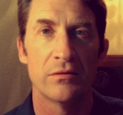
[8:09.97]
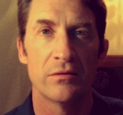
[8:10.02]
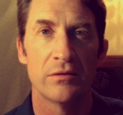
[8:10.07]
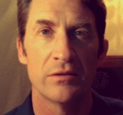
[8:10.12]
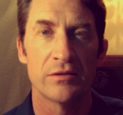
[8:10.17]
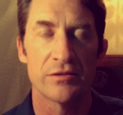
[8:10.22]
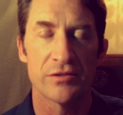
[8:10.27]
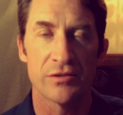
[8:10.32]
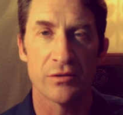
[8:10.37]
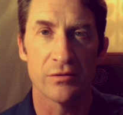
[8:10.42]

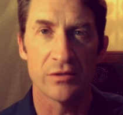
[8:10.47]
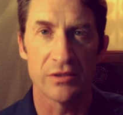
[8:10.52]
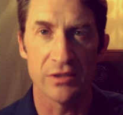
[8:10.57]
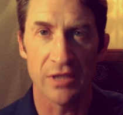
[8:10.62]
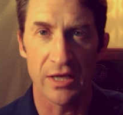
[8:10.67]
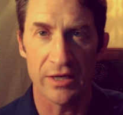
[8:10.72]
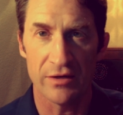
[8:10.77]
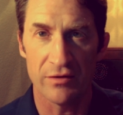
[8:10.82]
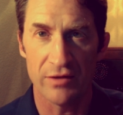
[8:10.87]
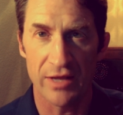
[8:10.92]
And so in
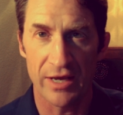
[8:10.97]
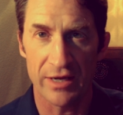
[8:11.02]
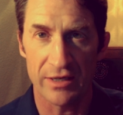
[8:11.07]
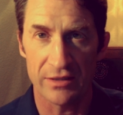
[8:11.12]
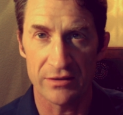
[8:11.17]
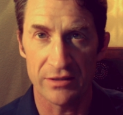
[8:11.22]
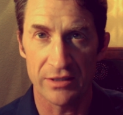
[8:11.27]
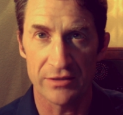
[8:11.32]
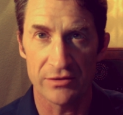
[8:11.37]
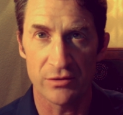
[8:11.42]
light of that,
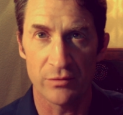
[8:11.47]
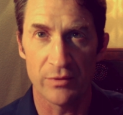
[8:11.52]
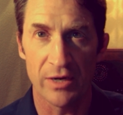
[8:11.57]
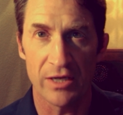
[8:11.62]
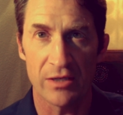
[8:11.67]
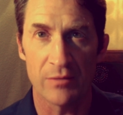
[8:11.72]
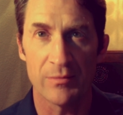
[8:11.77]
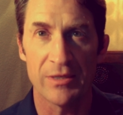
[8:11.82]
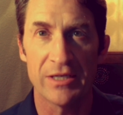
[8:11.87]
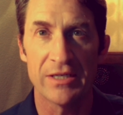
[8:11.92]
I'd like to
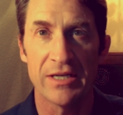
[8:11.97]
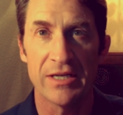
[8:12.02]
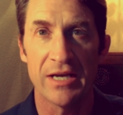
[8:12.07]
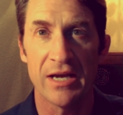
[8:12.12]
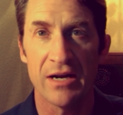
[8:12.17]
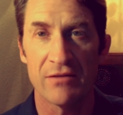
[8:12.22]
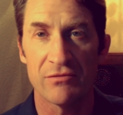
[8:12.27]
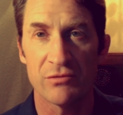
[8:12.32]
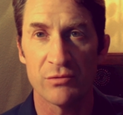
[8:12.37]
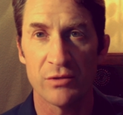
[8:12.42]
recommend
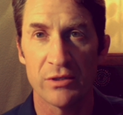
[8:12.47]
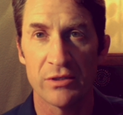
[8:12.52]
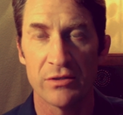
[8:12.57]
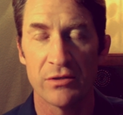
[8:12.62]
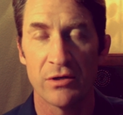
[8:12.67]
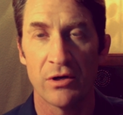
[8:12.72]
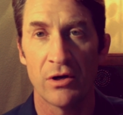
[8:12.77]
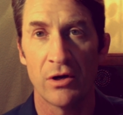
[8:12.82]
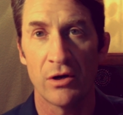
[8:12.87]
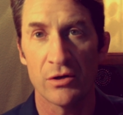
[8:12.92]
everyone
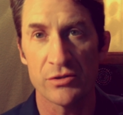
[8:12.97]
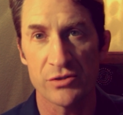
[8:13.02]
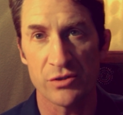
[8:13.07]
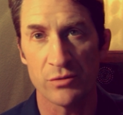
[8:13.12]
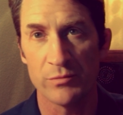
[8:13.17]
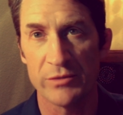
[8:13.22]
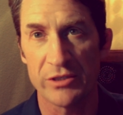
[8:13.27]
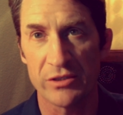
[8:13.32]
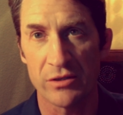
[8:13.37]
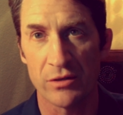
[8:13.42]
also
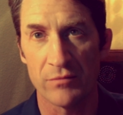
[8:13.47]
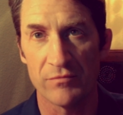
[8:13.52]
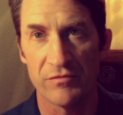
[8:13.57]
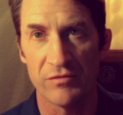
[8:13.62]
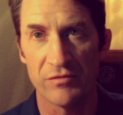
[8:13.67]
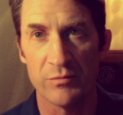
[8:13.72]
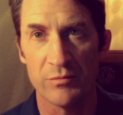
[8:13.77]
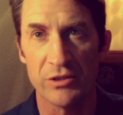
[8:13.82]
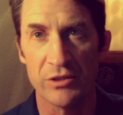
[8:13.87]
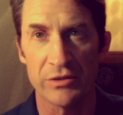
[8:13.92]
become
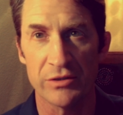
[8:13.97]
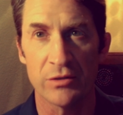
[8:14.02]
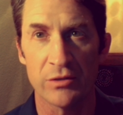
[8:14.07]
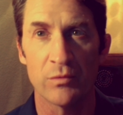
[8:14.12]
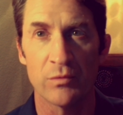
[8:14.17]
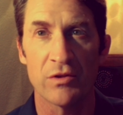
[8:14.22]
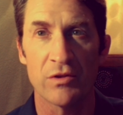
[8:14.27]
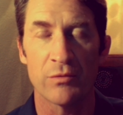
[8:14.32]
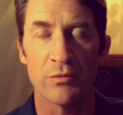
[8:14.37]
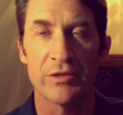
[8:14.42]
familiar
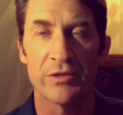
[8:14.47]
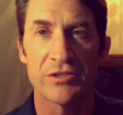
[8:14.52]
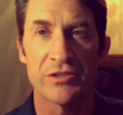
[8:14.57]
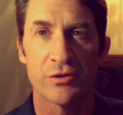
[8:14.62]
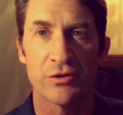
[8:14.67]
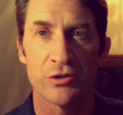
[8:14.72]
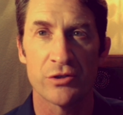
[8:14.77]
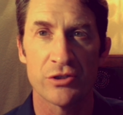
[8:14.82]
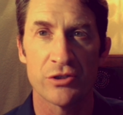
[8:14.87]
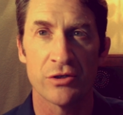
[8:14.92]
with
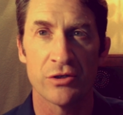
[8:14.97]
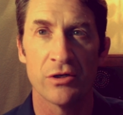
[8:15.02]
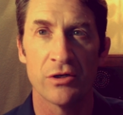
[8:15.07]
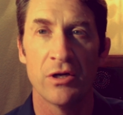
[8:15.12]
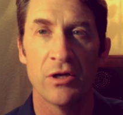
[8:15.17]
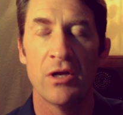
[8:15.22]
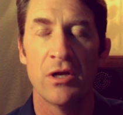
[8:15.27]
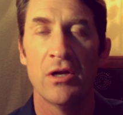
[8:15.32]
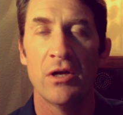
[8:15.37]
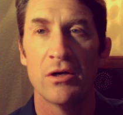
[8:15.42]
researcher
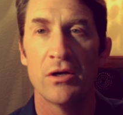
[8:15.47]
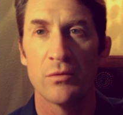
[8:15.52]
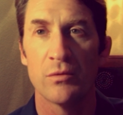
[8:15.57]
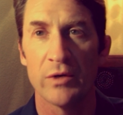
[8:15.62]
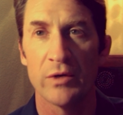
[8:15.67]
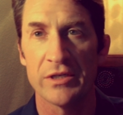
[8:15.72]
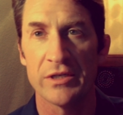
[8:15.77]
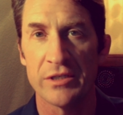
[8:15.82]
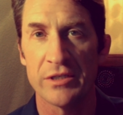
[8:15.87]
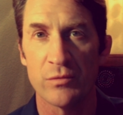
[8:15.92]

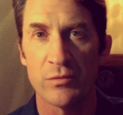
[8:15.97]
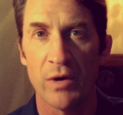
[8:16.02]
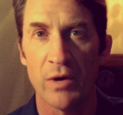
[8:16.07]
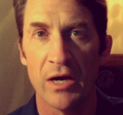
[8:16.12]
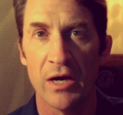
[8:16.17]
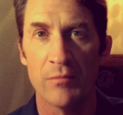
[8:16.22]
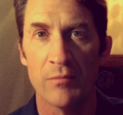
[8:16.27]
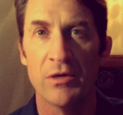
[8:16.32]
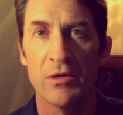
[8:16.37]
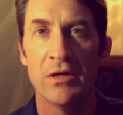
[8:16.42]
Whitney
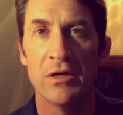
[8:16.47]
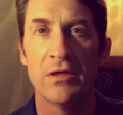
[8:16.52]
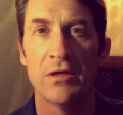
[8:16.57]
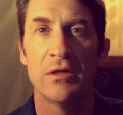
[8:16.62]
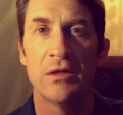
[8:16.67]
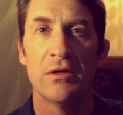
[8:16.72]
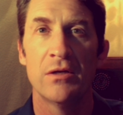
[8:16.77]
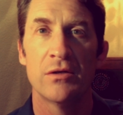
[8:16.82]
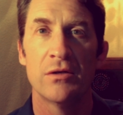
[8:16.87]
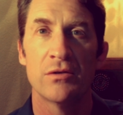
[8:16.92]
Webb,
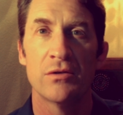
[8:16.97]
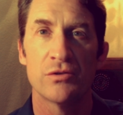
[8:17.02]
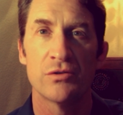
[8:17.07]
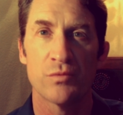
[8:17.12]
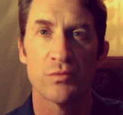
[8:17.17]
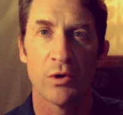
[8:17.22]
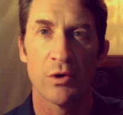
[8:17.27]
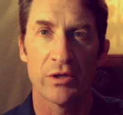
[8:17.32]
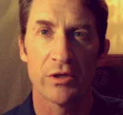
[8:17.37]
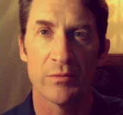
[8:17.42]
whose
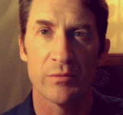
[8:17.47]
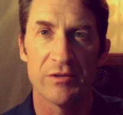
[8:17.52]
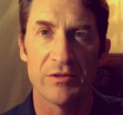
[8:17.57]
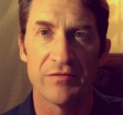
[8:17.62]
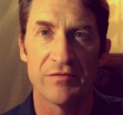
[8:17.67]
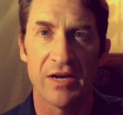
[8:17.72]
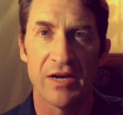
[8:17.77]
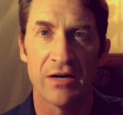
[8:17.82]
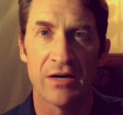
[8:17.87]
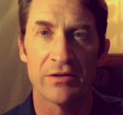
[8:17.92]
work can be
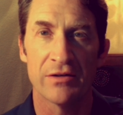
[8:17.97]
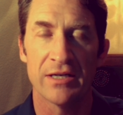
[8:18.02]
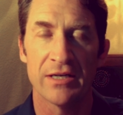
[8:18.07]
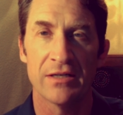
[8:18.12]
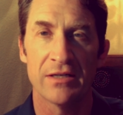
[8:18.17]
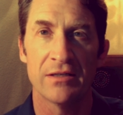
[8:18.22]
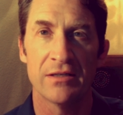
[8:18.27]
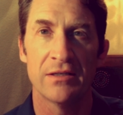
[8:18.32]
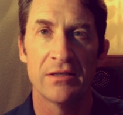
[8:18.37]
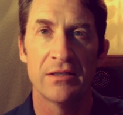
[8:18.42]
found at